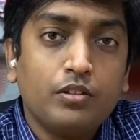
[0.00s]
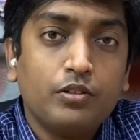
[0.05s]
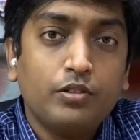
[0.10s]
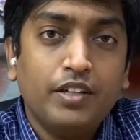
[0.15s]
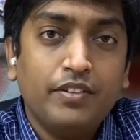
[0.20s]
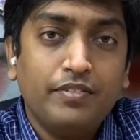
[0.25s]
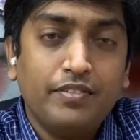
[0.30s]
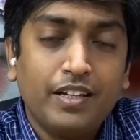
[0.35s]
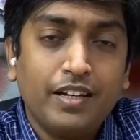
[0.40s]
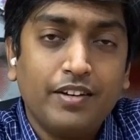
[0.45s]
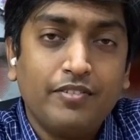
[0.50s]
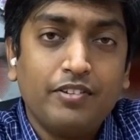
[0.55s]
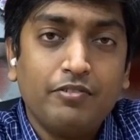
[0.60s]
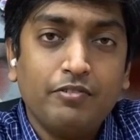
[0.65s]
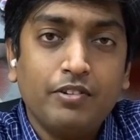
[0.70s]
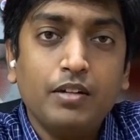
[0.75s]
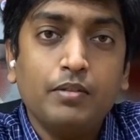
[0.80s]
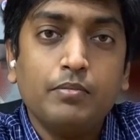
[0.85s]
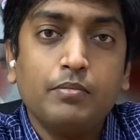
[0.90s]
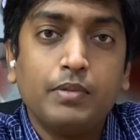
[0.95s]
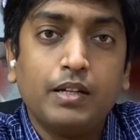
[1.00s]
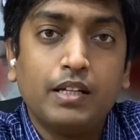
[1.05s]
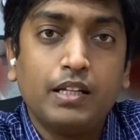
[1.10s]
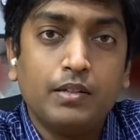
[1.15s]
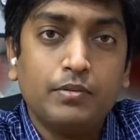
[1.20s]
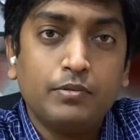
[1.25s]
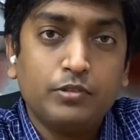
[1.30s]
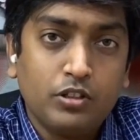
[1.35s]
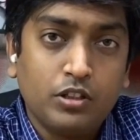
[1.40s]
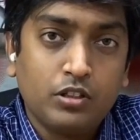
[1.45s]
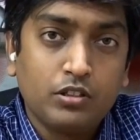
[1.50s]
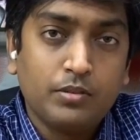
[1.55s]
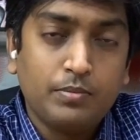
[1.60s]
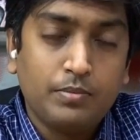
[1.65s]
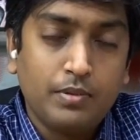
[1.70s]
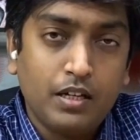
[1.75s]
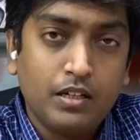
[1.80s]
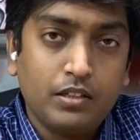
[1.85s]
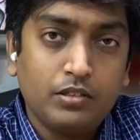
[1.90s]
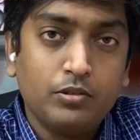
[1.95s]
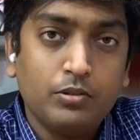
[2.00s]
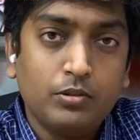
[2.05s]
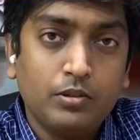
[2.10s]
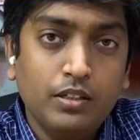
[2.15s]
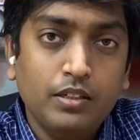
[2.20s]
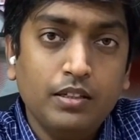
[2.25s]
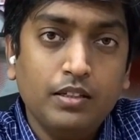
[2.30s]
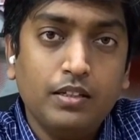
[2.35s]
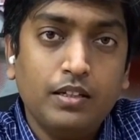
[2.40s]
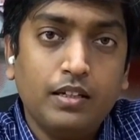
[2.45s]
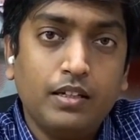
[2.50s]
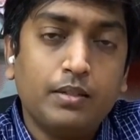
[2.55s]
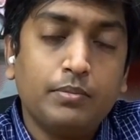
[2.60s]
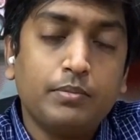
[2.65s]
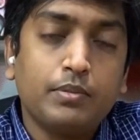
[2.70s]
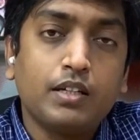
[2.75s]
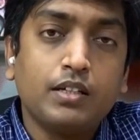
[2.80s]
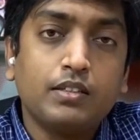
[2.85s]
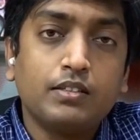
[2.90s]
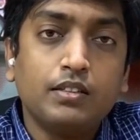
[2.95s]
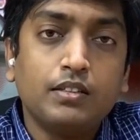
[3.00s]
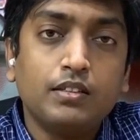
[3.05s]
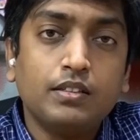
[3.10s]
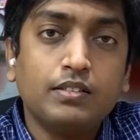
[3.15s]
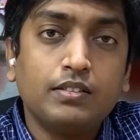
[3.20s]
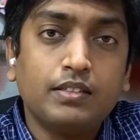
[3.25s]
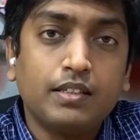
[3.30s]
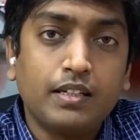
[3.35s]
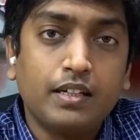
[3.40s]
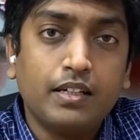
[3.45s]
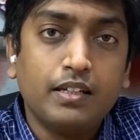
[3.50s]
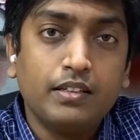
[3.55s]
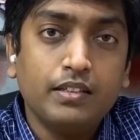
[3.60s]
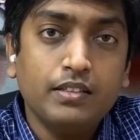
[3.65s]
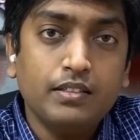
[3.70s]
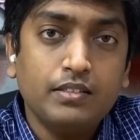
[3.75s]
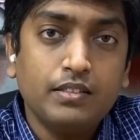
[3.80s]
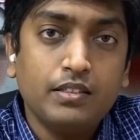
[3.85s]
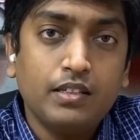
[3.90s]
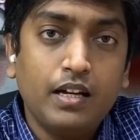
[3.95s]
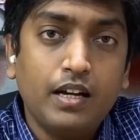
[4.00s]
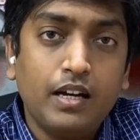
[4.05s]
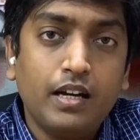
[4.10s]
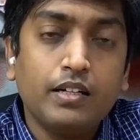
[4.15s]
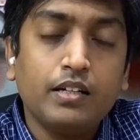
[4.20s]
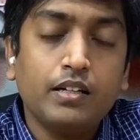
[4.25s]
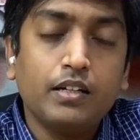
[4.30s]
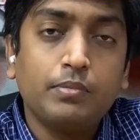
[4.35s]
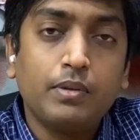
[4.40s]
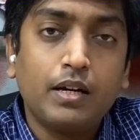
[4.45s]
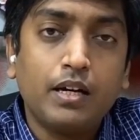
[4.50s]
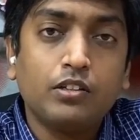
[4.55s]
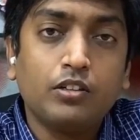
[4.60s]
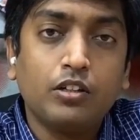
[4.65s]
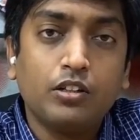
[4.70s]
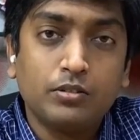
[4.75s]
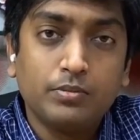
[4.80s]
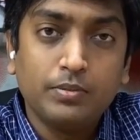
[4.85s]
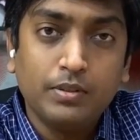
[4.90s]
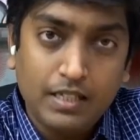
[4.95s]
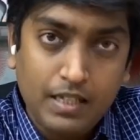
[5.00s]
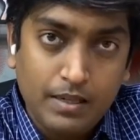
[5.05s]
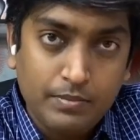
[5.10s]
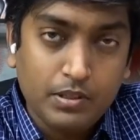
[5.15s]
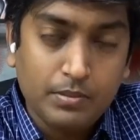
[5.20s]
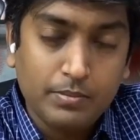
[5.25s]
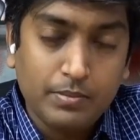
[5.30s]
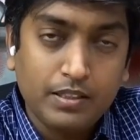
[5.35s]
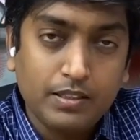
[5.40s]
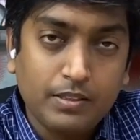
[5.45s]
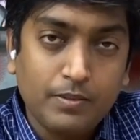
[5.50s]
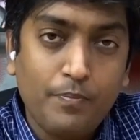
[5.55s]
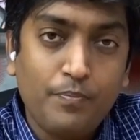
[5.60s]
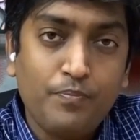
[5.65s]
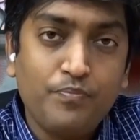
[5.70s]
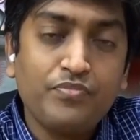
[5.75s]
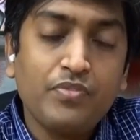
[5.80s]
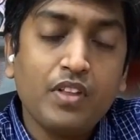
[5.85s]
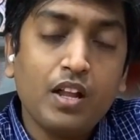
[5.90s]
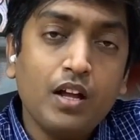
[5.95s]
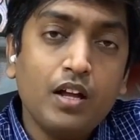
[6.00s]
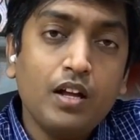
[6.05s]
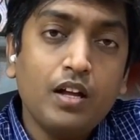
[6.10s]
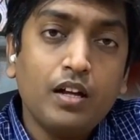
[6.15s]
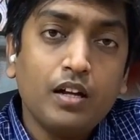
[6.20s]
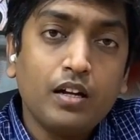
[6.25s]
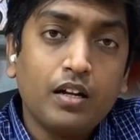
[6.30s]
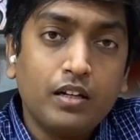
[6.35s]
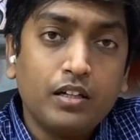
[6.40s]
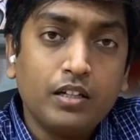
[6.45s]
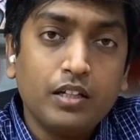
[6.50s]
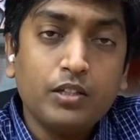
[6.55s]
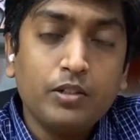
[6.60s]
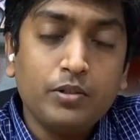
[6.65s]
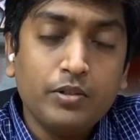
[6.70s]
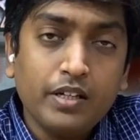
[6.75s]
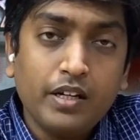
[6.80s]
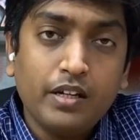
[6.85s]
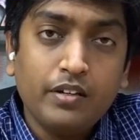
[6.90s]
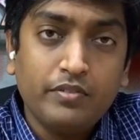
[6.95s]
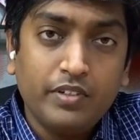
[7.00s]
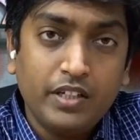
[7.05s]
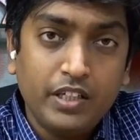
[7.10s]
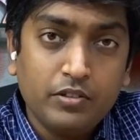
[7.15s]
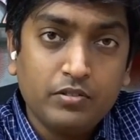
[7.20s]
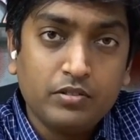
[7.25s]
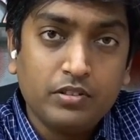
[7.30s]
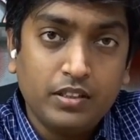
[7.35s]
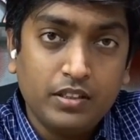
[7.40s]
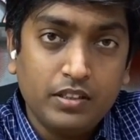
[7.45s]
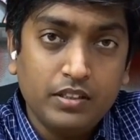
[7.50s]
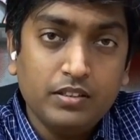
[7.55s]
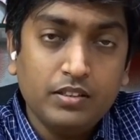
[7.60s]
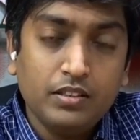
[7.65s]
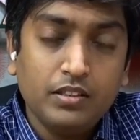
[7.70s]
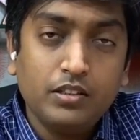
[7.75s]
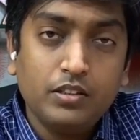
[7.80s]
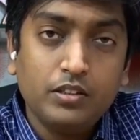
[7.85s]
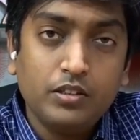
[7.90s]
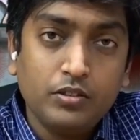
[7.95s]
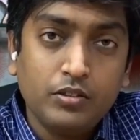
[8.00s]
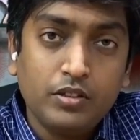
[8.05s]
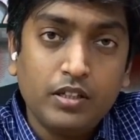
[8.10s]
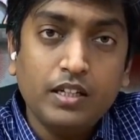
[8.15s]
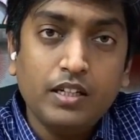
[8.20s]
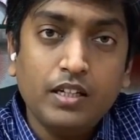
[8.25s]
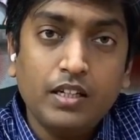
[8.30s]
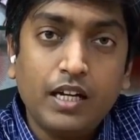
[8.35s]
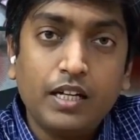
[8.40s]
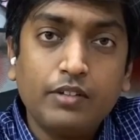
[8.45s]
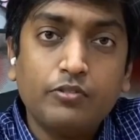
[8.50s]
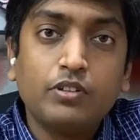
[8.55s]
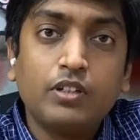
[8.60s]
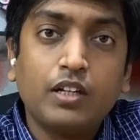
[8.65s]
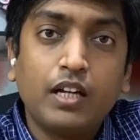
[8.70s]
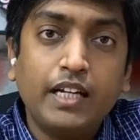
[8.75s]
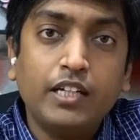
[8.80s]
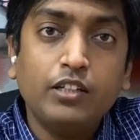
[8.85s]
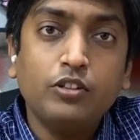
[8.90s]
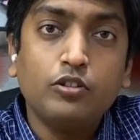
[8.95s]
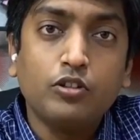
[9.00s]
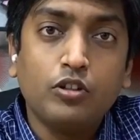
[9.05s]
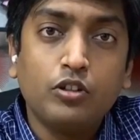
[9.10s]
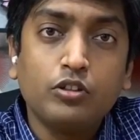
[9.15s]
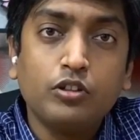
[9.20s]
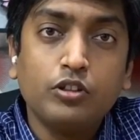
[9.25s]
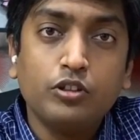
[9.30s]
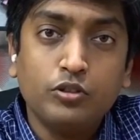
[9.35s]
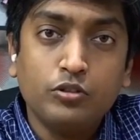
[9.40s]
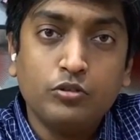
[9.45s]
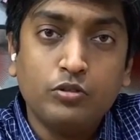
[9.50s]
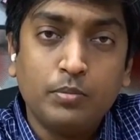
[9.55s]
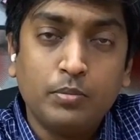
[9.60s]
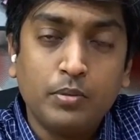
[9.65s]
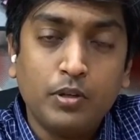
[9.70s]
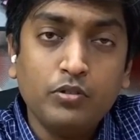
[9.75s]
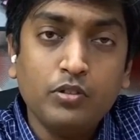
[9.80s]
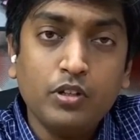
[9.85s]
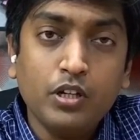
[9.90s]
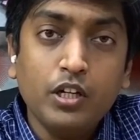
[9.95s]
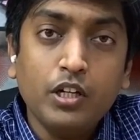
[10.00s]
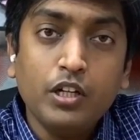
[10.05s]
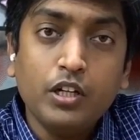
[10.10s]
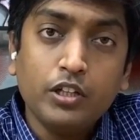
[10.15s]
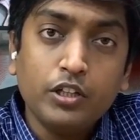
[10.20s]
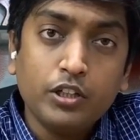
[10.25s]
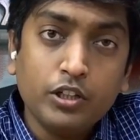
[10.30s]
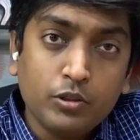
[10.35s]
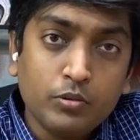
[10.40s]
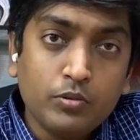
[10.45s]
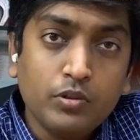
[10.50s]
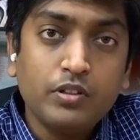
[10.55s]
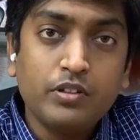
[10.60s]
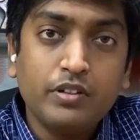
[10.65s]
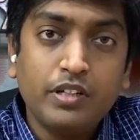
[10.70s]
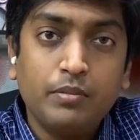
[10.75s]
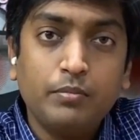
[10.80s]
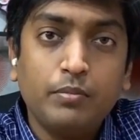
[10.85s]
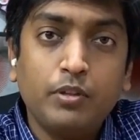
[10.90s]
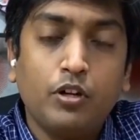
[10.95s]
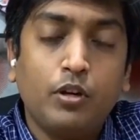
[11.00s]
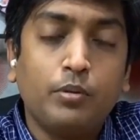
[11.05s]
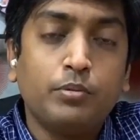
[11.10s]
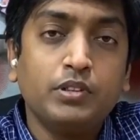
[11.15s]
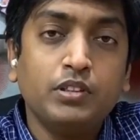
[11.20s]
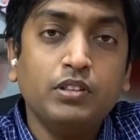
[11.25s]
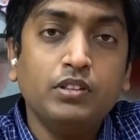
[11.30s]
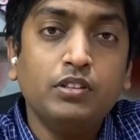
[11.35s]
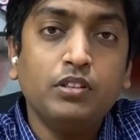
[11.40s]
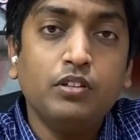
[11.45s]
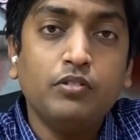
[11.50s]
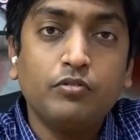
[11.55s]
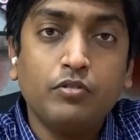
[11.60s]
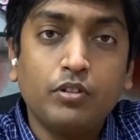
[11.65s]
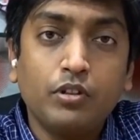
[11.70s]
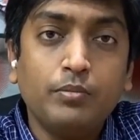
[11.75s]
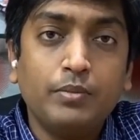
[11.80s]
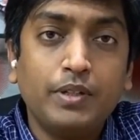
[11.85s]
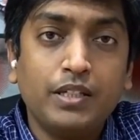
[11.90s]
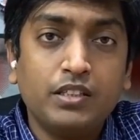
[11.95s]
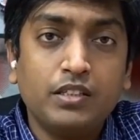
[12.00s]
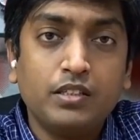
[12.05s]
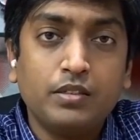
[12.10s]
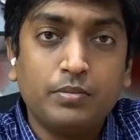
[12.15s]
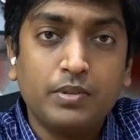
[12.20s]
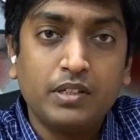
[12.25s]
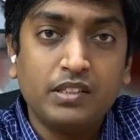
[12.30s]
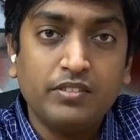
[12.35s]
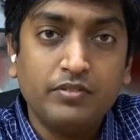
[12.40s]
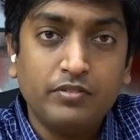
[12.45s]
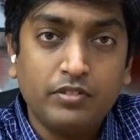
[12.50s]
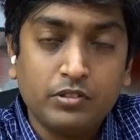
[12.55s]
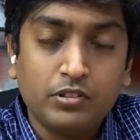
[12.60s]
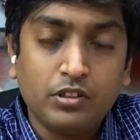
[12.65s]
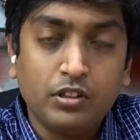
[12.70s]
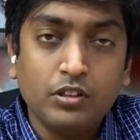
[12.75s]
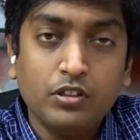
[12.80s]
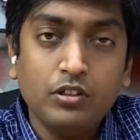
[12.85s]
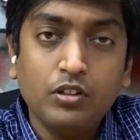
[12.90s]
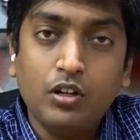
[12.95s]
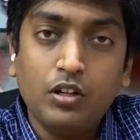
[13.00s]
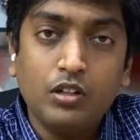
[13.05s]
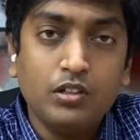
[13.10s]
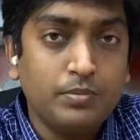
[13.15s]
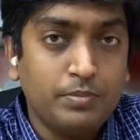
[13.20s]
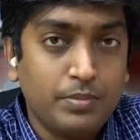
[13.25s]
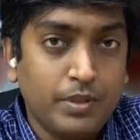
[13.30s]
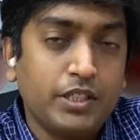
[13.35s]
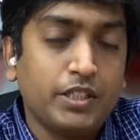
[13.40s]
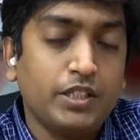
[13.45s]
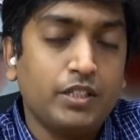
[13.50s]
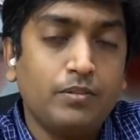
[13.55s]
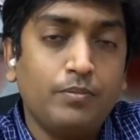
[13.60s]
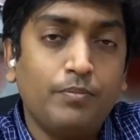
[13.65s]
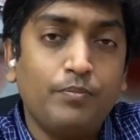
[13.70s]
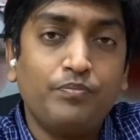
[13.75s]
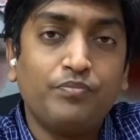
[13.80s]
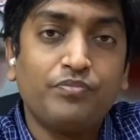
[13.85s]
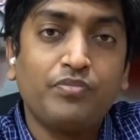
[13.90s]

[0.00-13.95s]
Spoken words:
Good evening, everyone. My name is Dr. Parth Goyal, and I'm a consultant psychiatrist at Parth Hospital Ahmedabad. Continuing our video series, today I would like to talk to you about newer treatment options for major depressive disorder or depression.